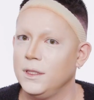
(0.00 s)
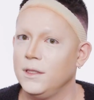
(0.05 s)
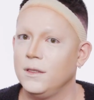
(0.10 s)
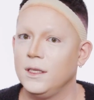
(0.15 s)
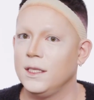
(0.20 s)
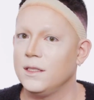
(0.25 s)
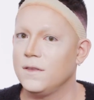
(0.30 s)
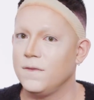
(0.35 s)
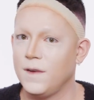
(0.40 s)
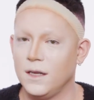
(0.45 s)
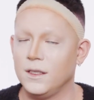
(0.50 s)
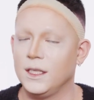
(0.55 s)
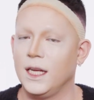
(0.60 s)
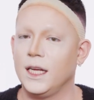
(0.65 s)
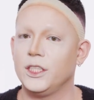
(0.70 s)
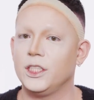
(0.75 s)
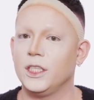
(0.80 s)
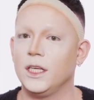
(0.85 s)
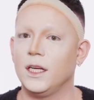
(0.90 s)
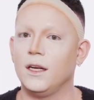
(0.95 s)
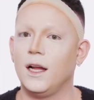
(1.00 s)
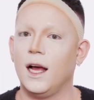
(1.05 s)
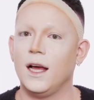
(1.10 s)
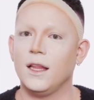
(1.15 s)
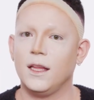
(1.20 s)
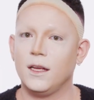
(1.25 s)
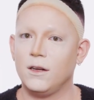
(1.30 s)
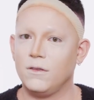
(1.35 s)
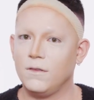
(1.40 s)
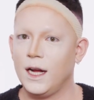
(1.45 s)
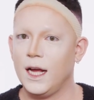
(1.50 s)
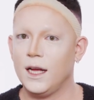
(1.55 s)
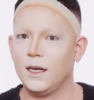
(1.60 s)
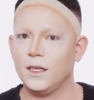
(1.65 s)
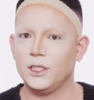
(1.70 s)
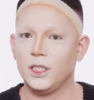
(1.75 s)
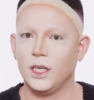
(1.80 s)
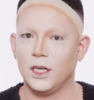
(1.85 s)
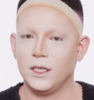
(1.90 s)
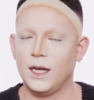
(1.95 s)
Beauty's foundation. I think
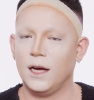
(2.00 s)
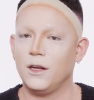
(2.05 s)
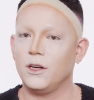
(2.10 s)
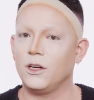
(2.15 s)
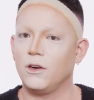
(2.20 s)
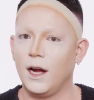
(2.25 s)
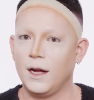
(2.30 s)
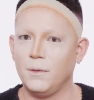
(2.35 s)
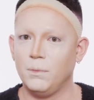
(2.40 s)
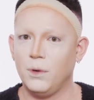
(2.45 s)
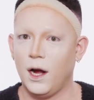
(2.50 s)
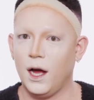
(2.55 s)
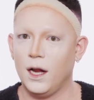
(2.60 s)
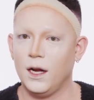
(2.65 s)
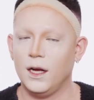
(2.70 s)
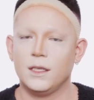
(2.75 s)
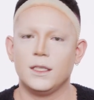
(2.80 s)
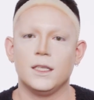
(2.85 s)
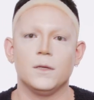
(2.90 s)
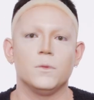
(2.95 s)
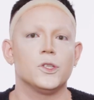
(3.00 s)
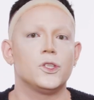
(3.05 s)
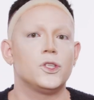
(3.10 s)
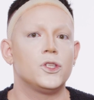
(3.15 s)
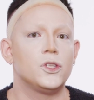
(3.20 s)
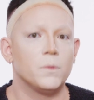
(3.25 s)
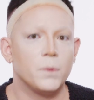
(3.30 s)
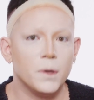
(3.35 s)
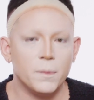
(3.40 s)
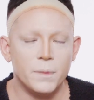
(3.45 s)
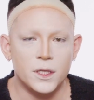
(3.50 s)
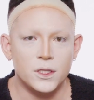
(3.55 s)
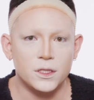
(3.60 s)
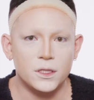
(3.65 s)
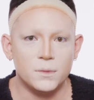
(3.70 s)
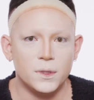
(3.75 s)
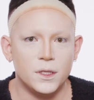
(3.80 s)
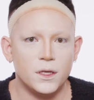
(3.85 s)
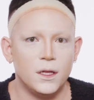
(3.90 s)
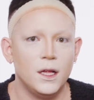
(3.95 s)
Rihanna turned out a great product. It was super
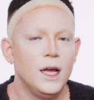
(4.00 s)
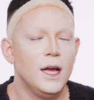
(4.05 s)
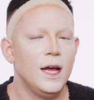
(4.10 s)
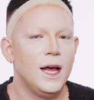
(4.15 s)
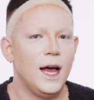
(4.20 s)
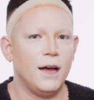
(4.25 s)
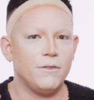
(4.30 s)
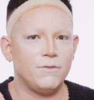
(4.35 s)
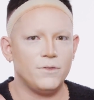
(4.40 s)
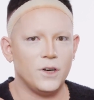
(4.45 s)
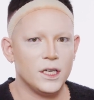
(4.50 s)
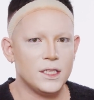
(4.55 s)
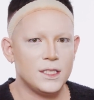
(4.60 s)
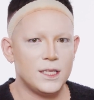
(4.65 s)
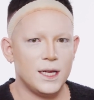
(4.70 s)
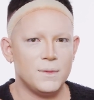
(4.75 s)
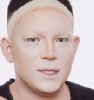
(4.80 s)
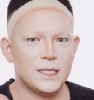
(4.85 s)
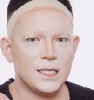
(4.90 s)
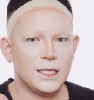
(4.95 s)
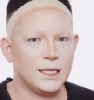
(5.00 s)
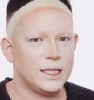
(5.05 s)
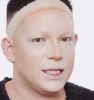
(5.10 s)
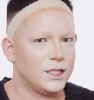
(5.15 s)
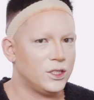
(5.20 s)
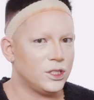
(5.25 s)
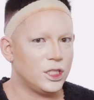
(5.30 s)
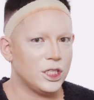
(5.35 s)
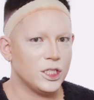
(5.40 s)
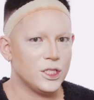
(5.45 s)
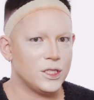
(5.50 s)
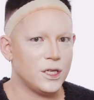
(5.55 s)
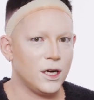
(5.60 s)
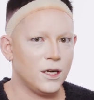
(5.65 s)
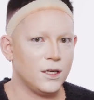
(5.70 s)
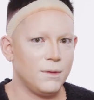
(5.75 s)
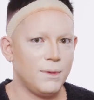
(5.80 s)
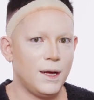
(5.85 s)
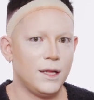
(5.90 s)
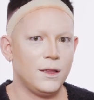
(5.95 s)
buildable. At first, I was a little
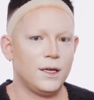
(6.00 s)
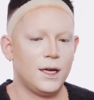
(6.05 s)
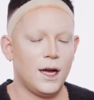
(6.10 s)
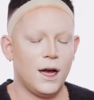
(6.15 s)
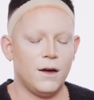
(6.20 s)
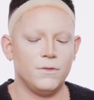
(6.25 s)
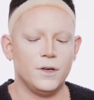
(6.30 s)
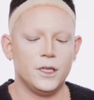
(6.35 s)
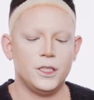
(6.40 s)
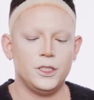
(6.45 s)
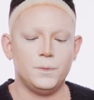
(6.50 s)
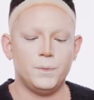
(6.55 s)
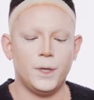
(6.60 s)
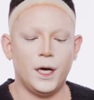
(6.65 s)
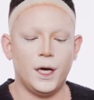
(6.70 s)
concerned about the coverage,